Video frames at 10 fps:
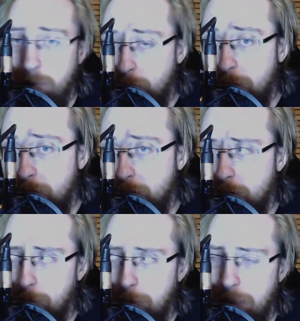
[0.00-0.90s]
because of
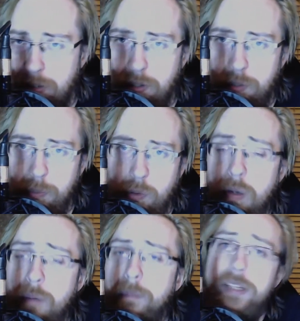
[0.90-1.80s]
them being so small,
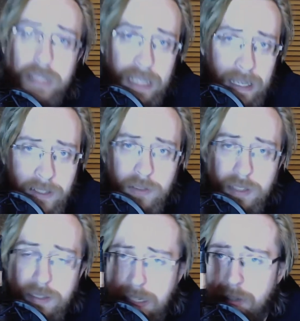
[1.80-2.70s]
but you can use that tail